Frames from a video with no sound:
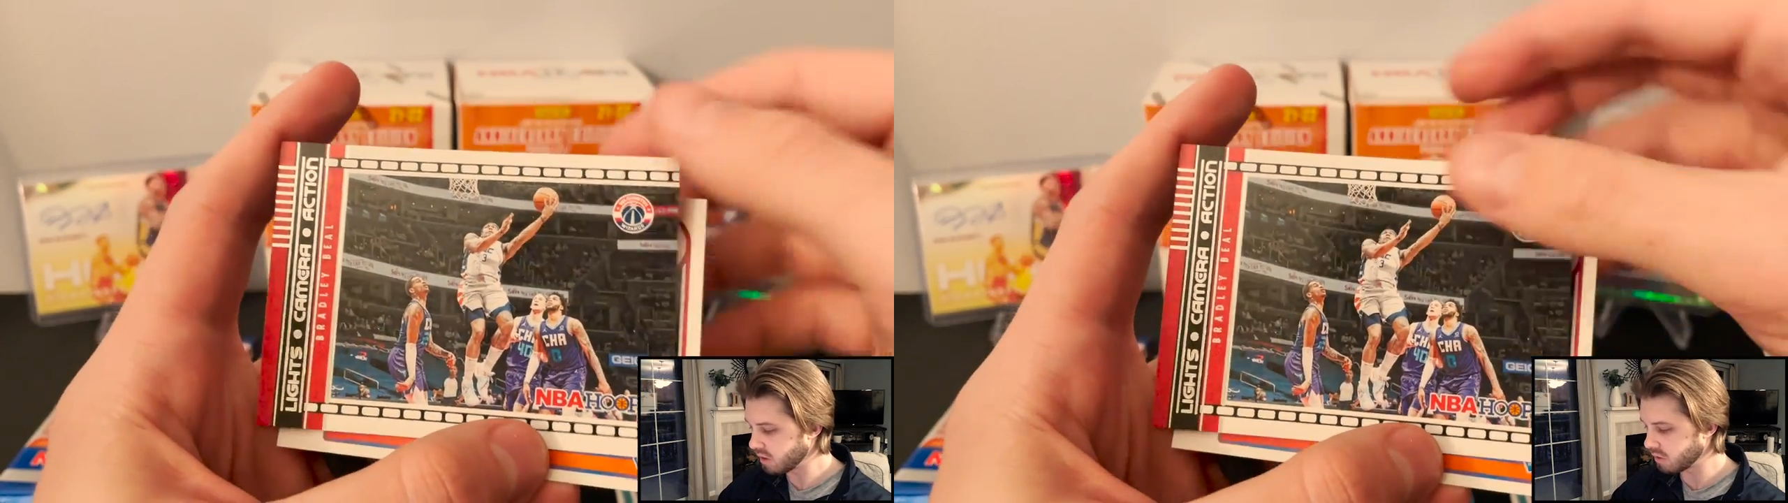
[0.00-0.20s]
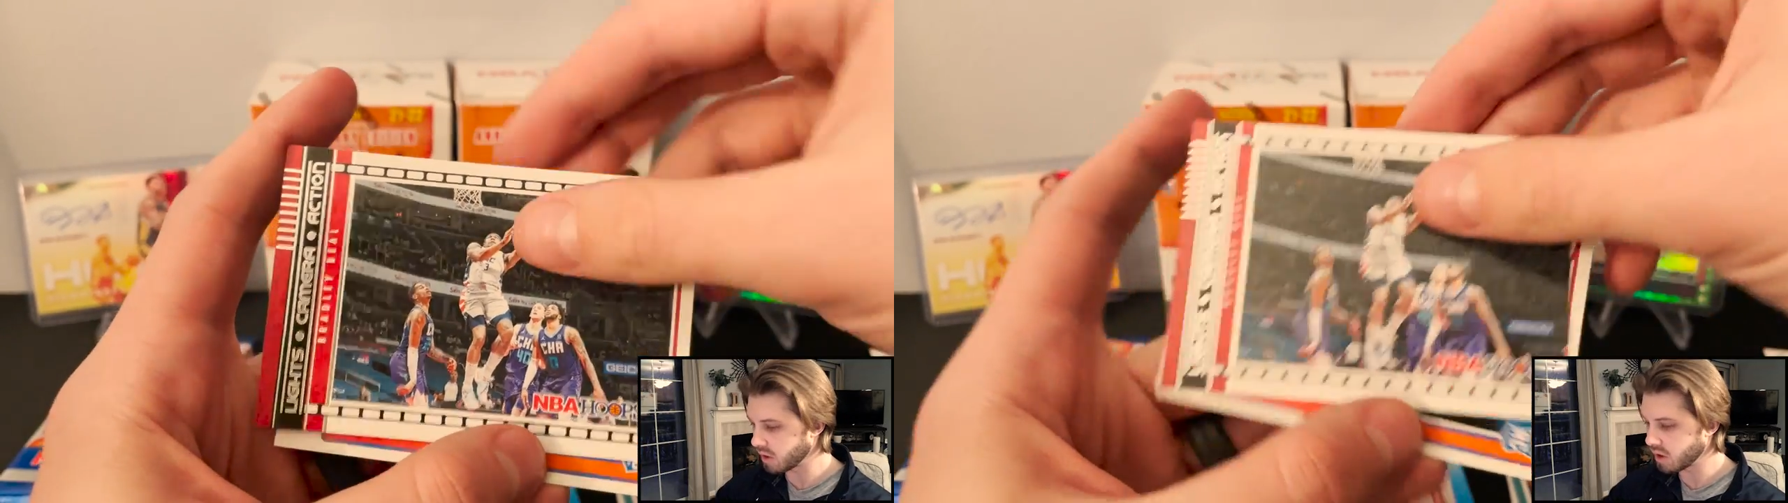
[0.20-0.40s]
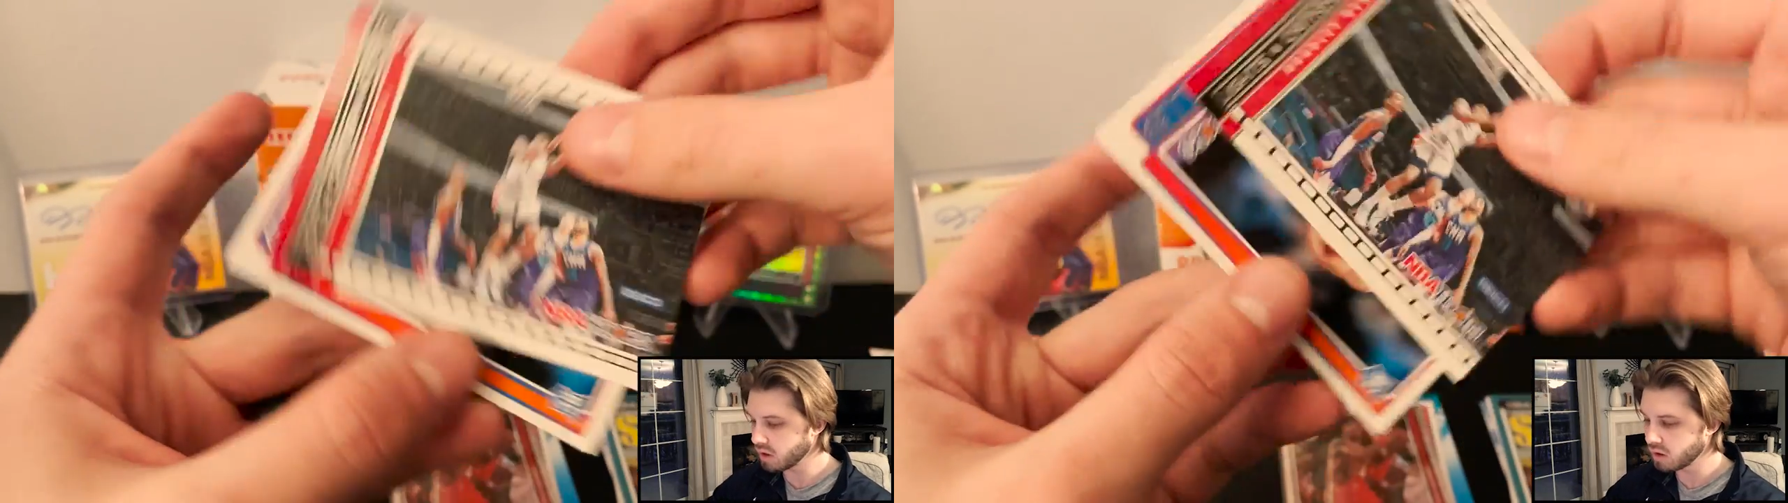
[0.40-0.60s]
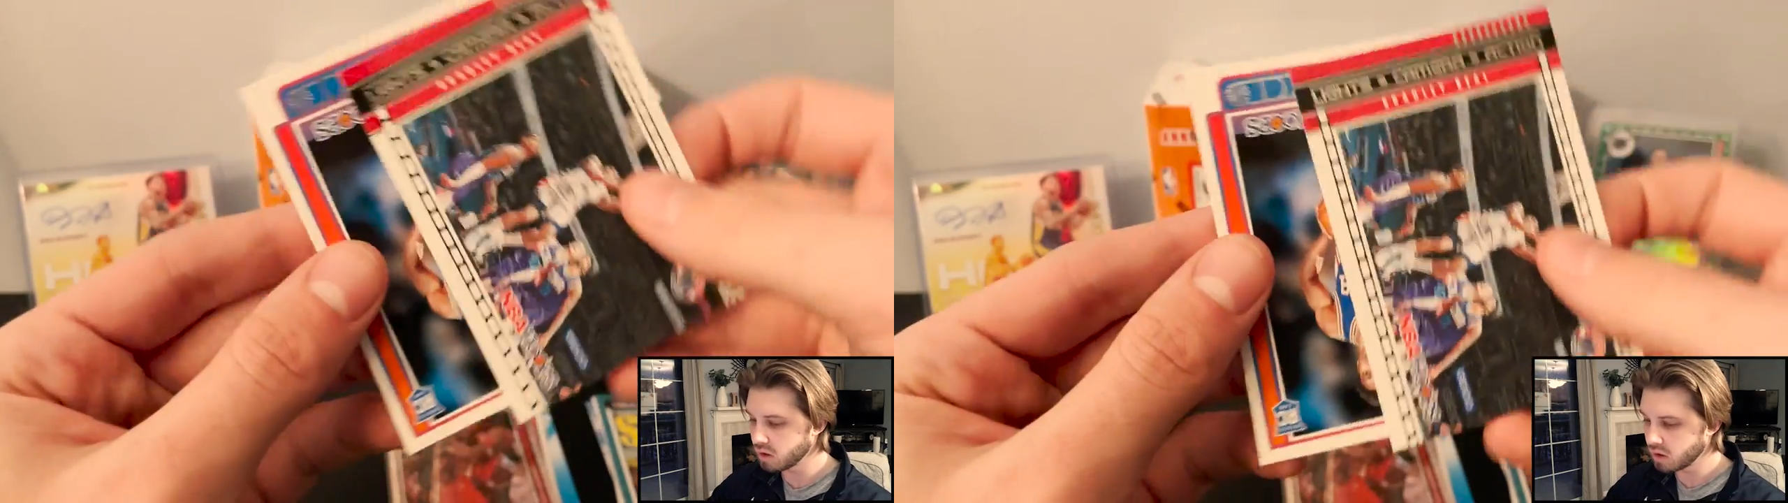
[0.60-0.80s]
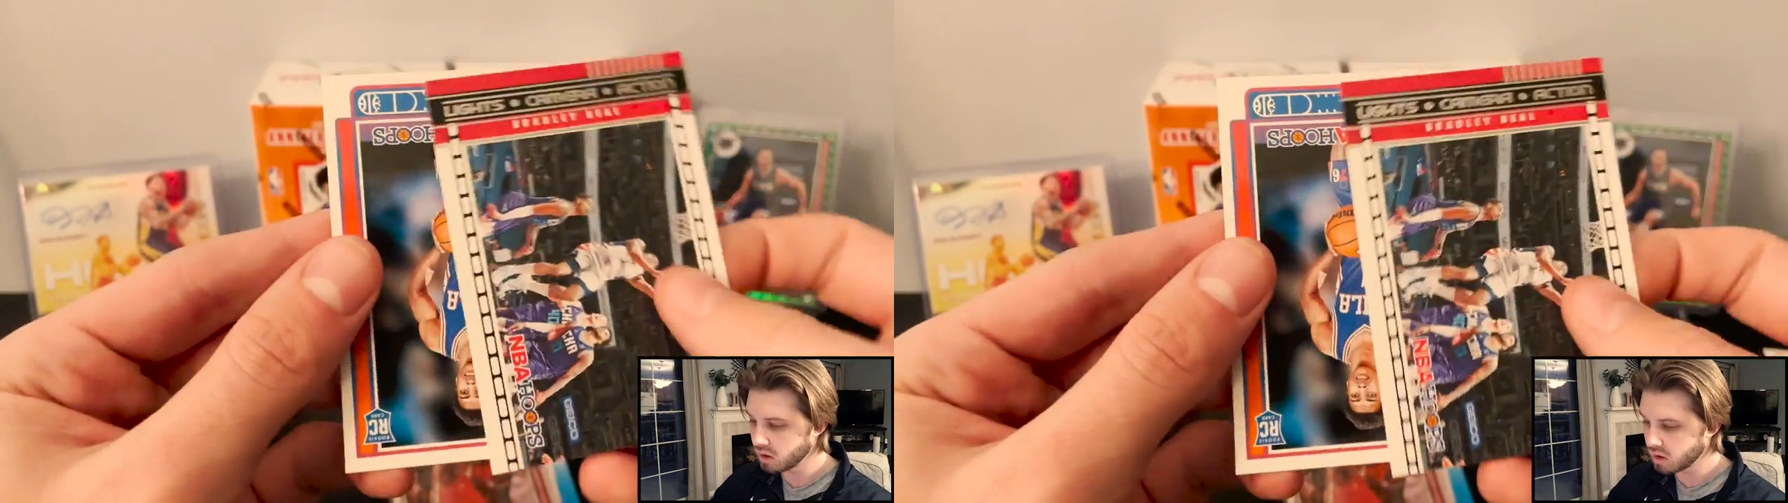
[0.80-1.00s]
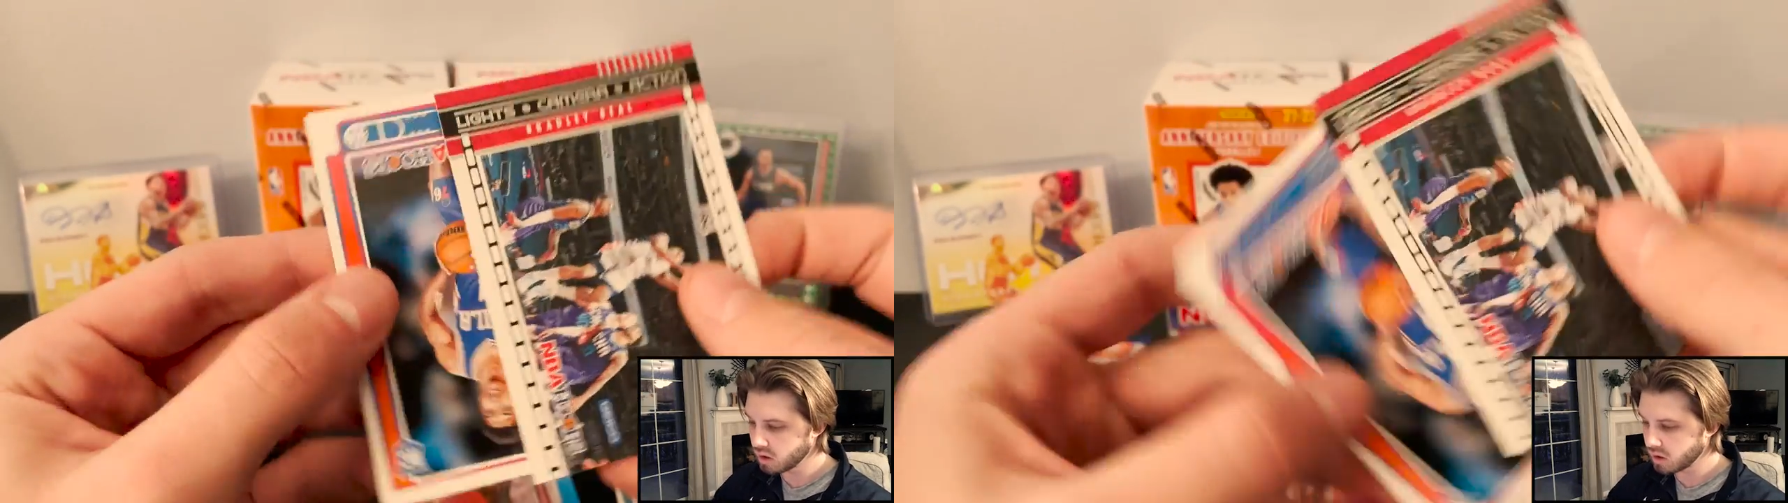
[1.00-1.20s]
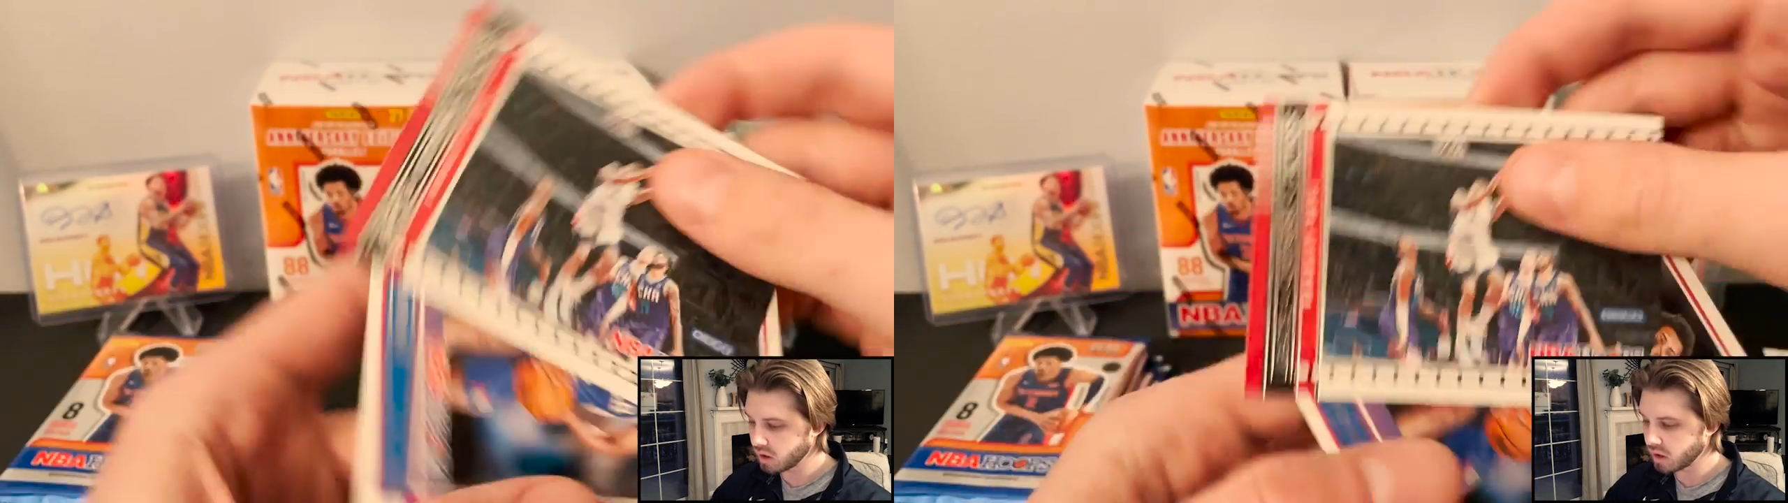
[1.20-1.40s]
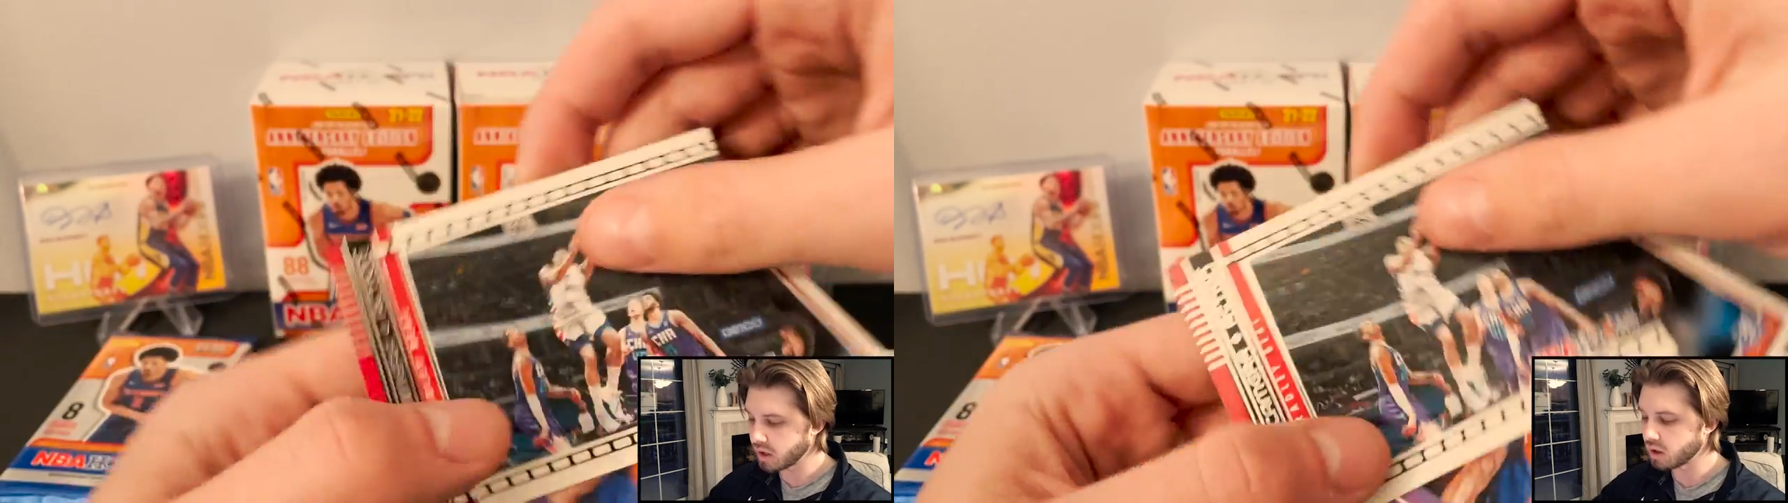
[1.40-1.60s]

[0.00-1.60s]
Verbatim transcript: Okay. And